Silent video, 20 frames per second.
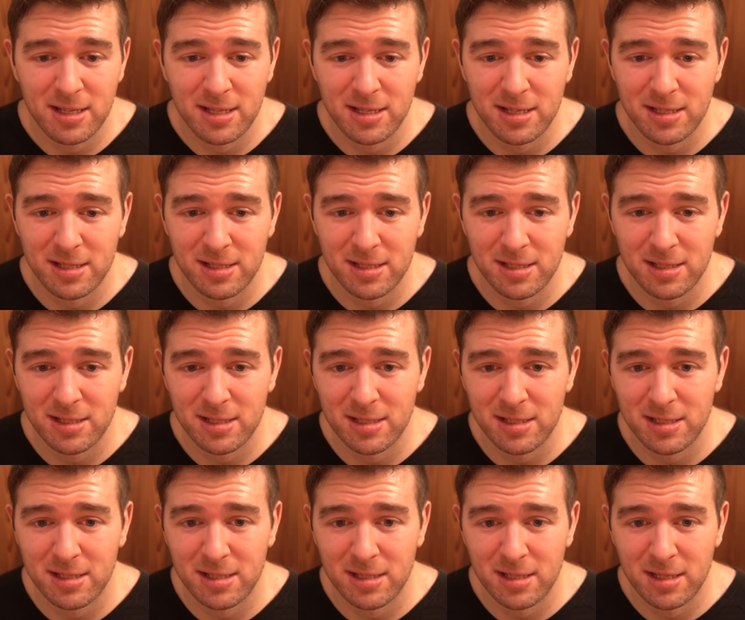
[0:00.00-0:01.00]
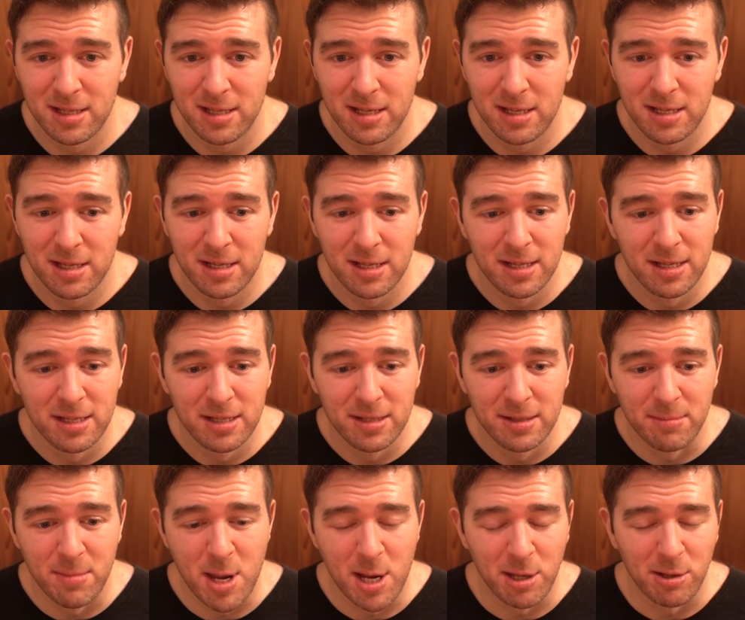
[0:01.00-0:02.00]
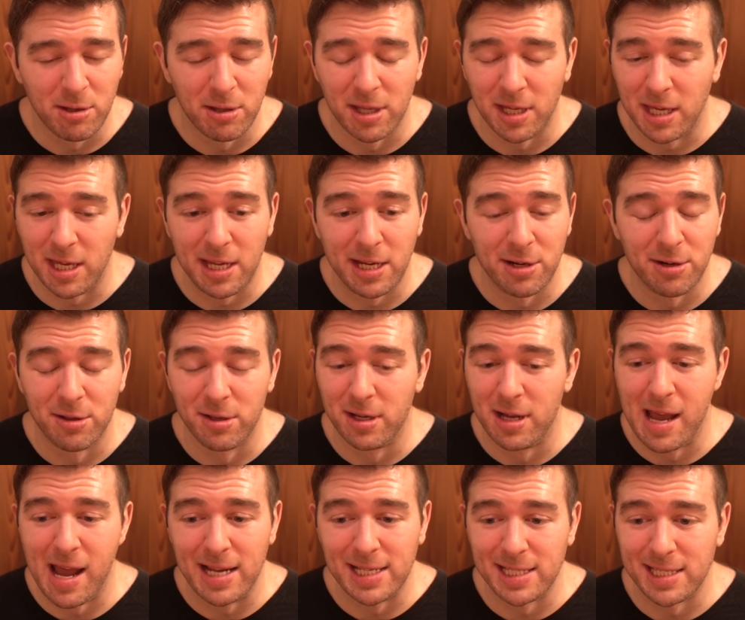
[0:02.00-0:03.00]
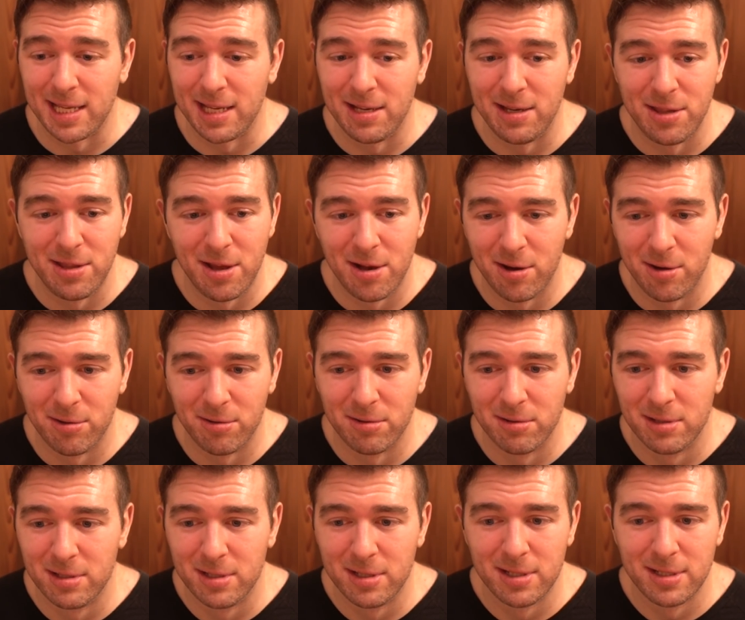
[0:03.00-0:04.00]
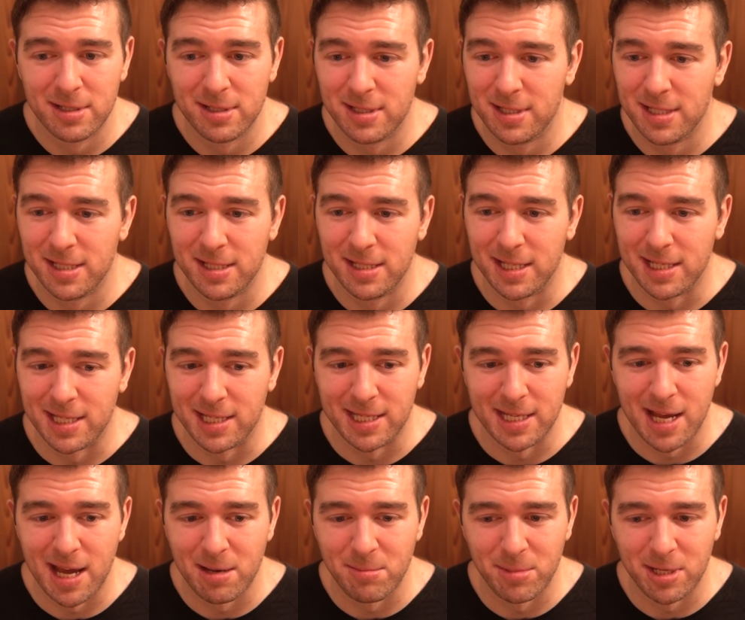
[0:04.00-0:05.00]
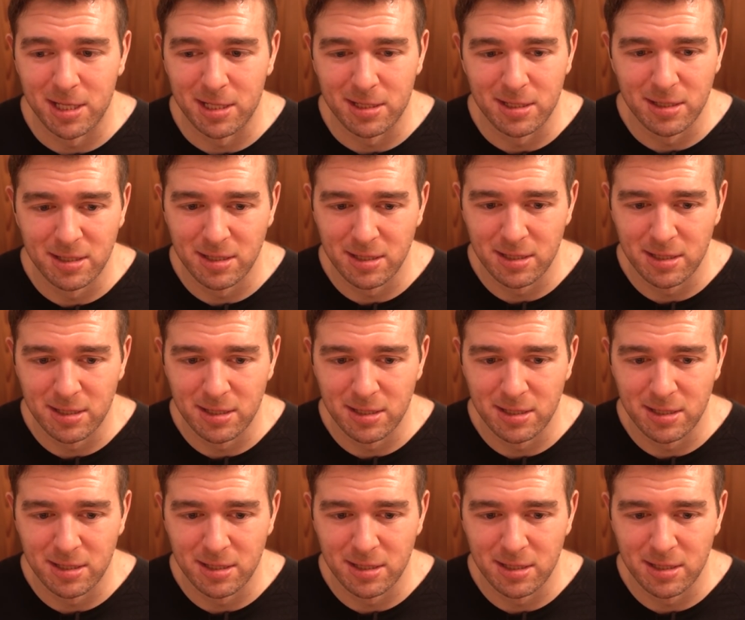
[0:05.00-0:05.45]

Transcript: No. Man, you can like hear the guy say no. That's sad, man.